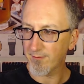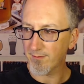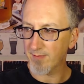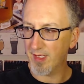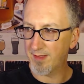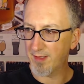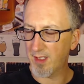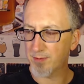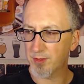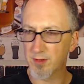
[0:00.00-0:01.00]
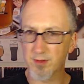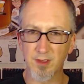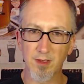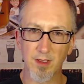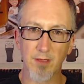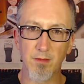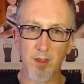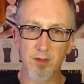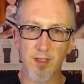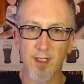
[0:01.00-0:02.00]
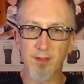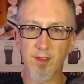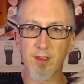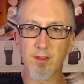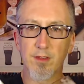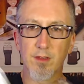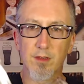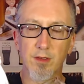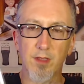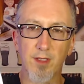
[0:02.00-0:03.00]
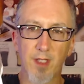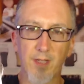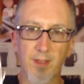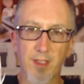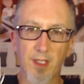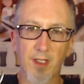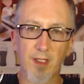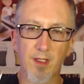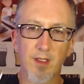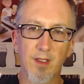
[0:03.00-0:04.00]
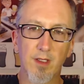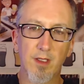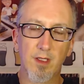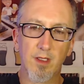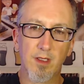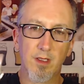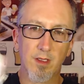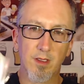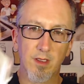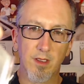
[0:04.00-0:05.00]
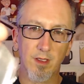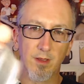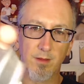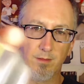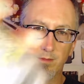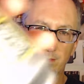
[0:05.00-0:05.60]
And the hops used in, in most hazies do tend to have like a, um,